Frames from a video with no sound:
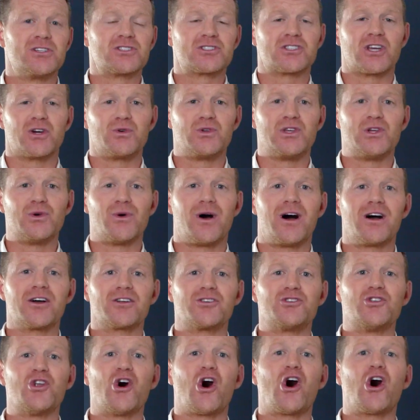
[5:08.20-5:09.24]
So you
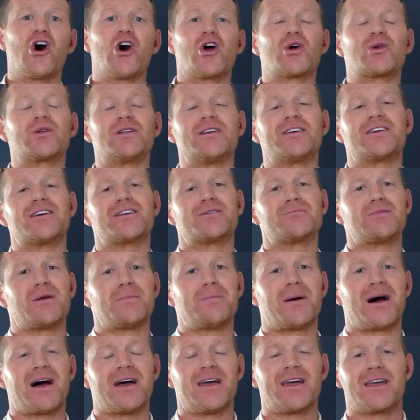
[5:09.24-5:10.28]
are not only going to be
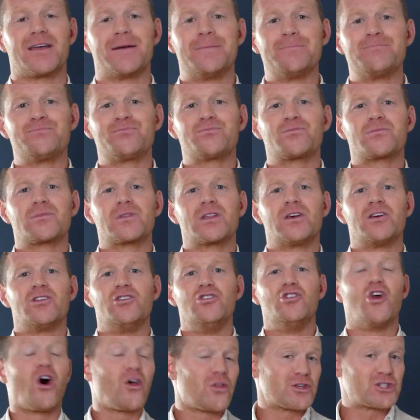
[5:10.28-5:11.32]
buying
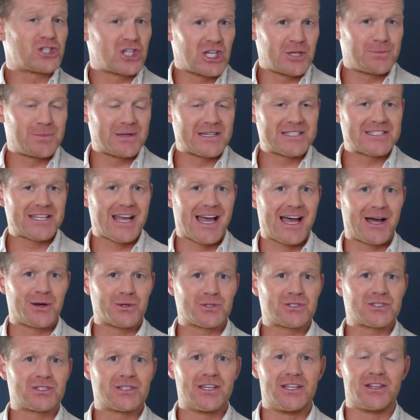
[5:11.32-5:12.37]
not the cheapest
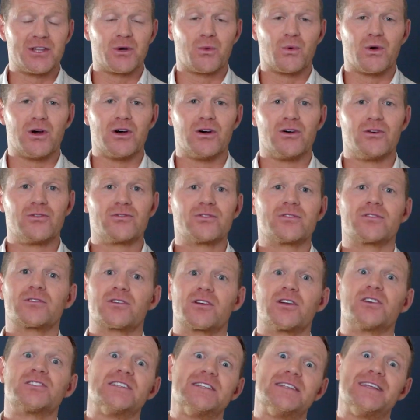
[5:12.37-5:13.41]
house in the world,
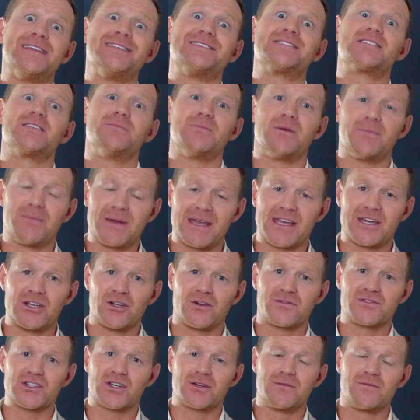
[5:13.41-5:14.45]
because it needs to be big
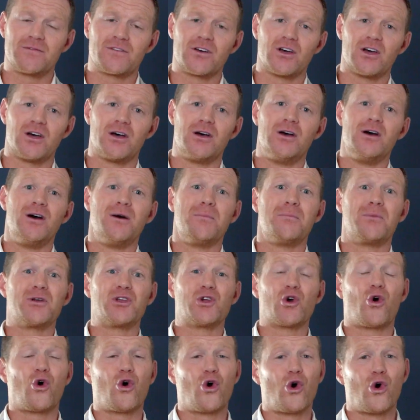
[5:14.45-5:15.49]
enough to convert, but
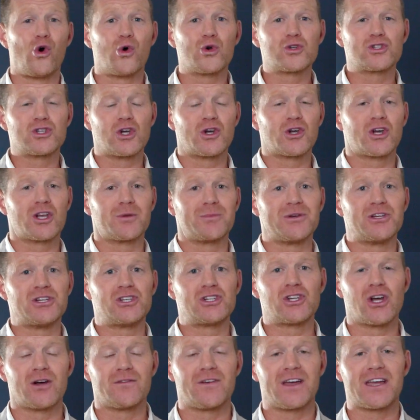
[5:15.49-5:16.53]
you're also going to be
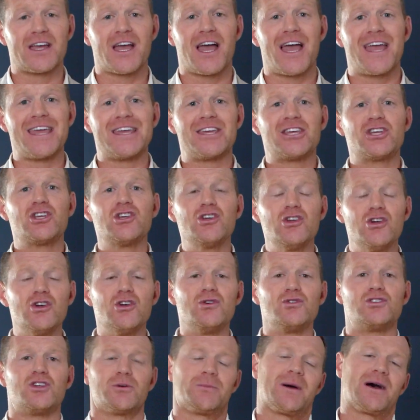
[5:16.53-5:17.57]
shoving a
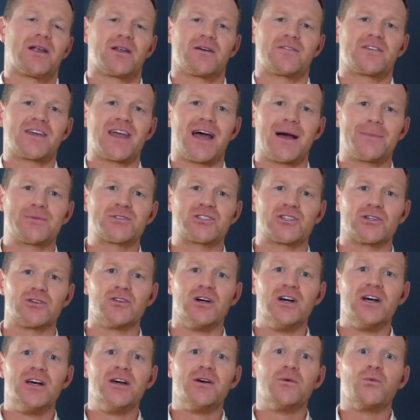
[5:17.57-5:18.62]
huge amount of
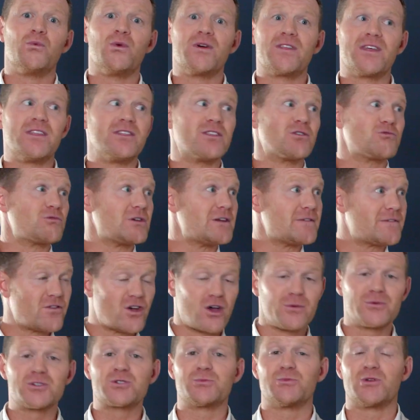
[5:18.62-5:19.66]
capital within the
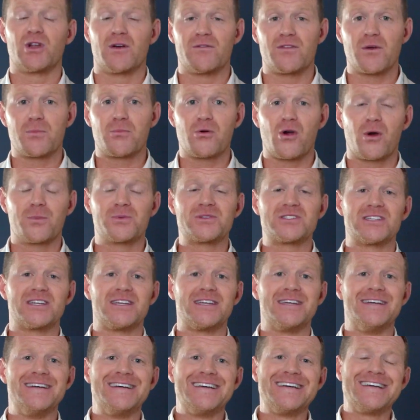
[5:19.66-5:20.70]
refurbishment of the
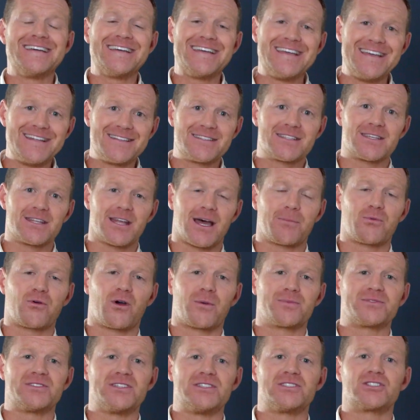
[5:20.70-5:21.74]
property into that
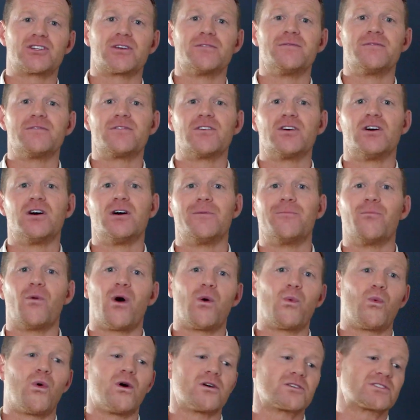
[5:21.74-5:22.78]
property to convert
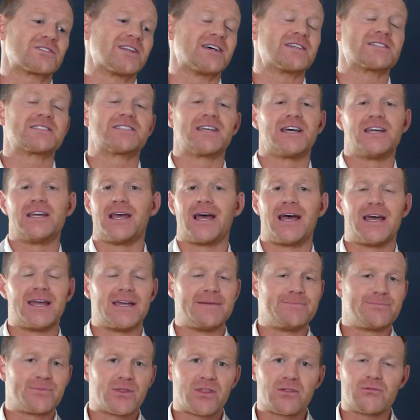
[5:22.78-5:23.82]
what was, let's say,
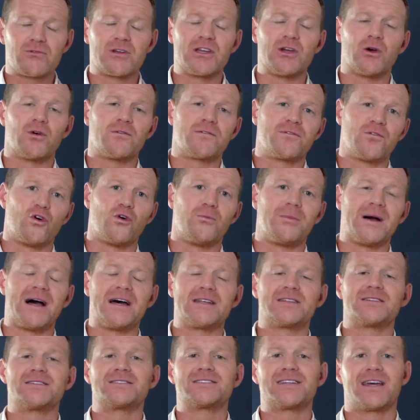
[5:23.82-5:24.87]
a 3 or 4
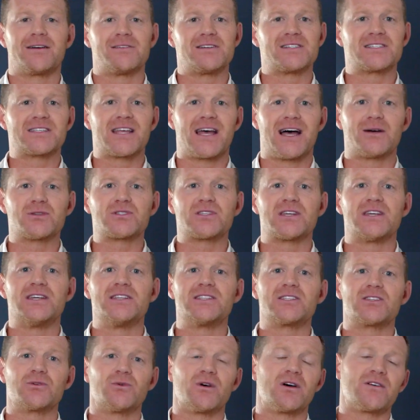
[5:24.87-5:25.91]
bed terraced house
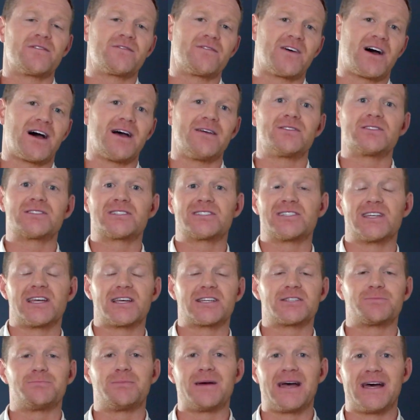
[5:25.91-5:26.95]
into a
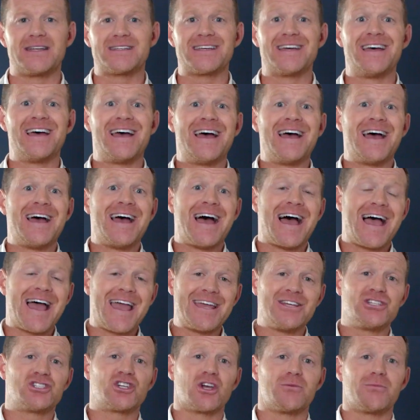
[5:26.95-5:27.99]
5-6 bed
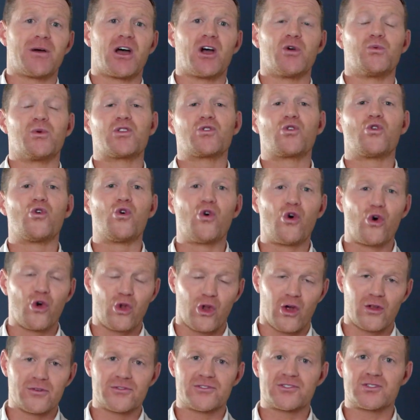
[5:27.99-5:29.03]
HMO with
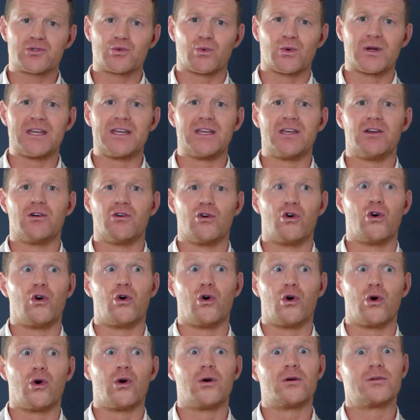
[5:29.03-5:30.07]
all ensuite
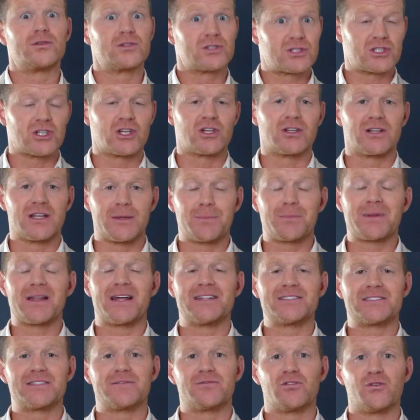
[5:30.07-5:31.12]
or certainly
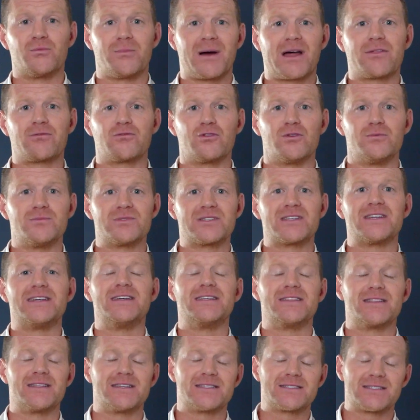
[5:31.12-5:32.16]
plentiful bathrooms
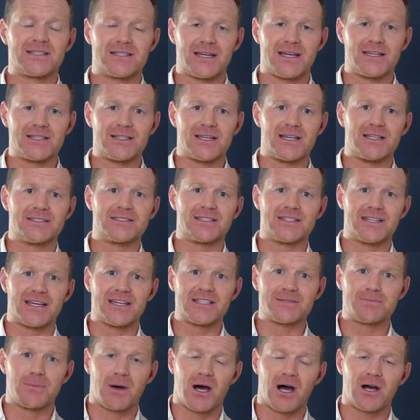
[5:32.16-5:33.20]
in
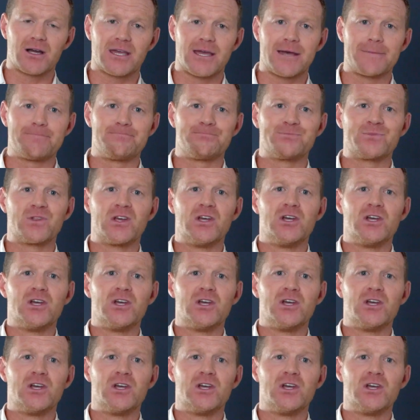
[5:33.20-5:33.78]
today's market.